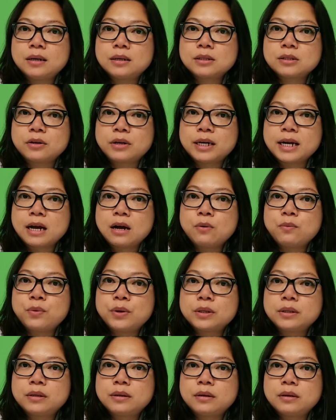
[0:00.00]
start out
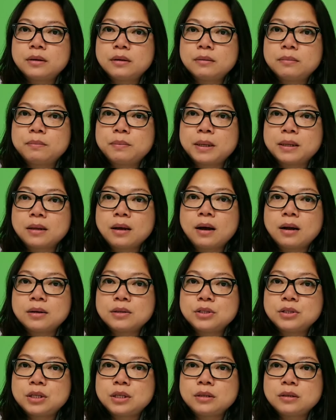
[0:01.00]
with the
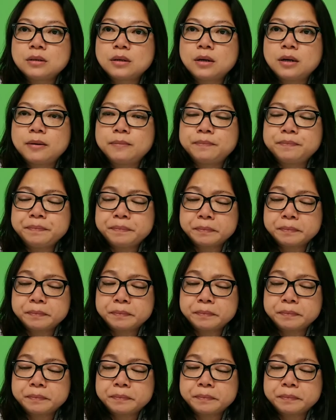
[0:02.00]
pathology um,